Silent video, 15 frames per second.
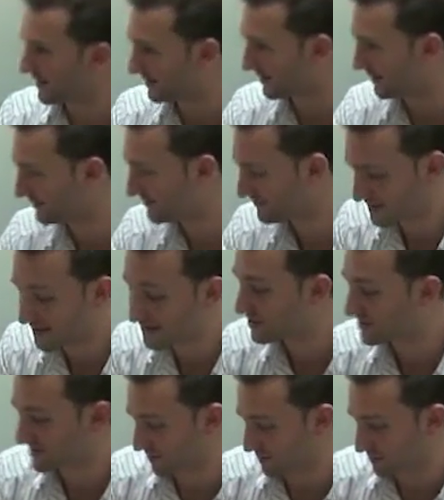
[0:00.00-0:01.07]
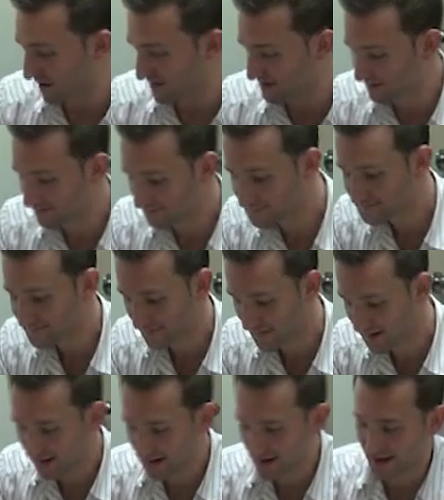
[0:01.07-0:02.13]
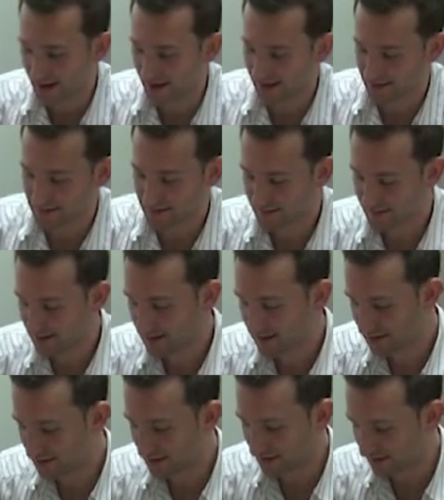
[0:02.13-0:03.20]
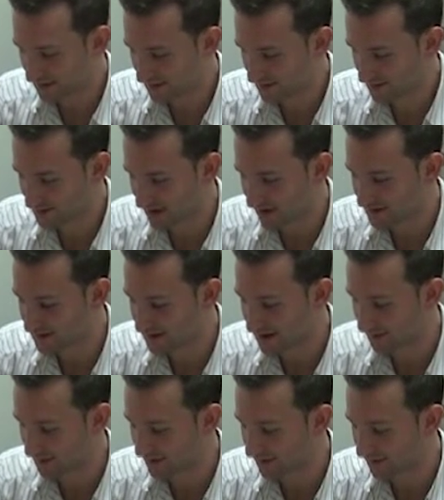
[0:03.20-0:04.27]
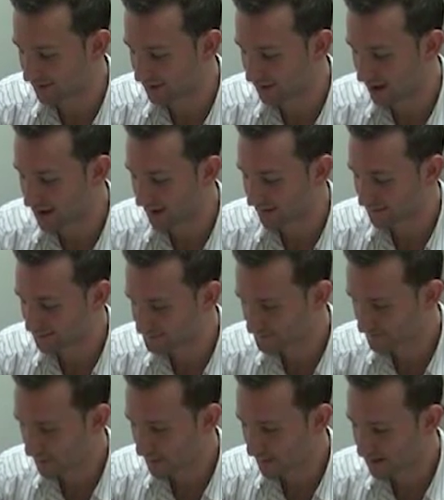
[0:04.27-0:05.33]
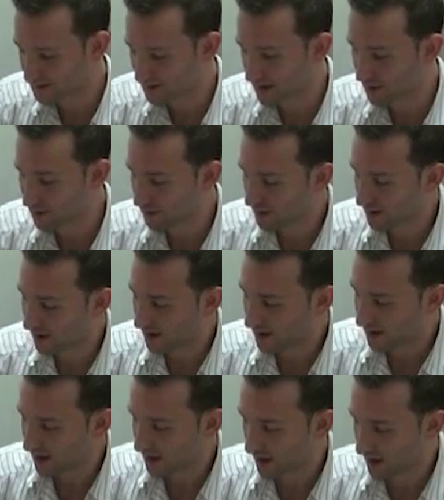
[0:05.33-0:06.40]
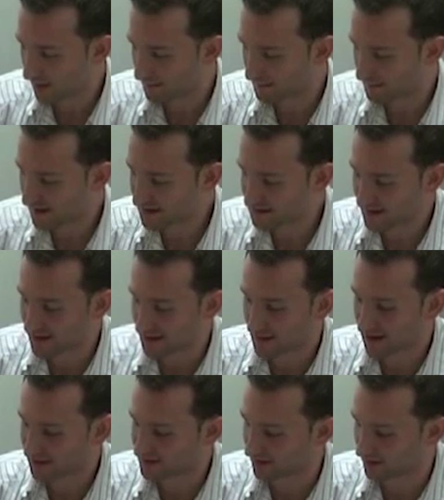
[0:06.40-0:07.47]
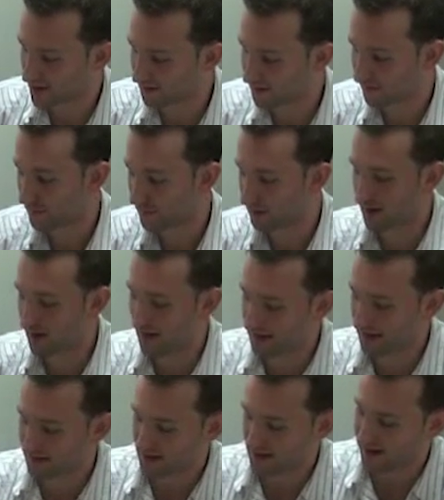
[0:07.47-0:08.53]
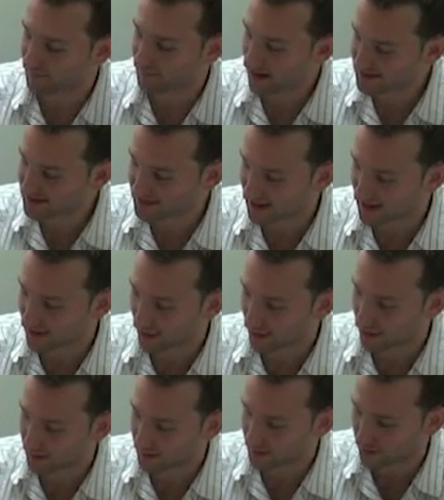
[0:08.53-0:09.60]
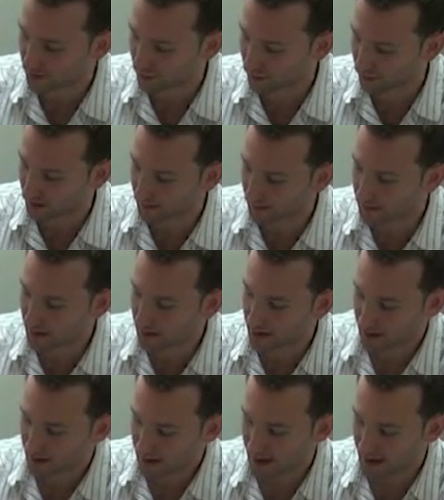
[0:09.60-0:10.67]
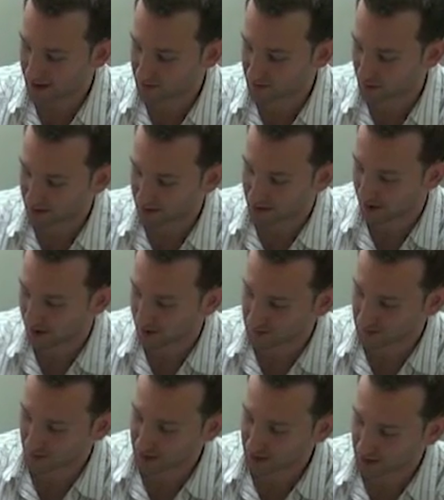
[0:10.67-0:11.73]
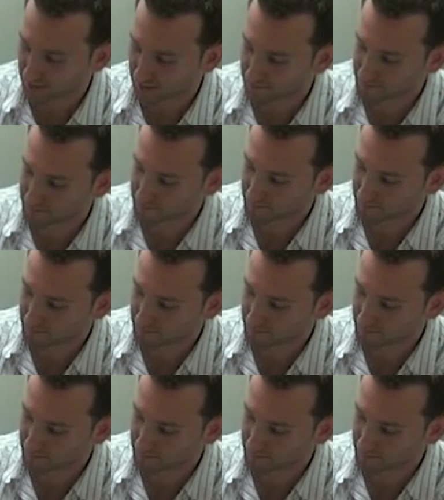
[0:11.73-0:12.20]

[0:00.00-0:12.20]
they can, and just to remind you. And you can change that whenever you like. So these are the amounts you're covered for, and I base that on the program at $20 a week.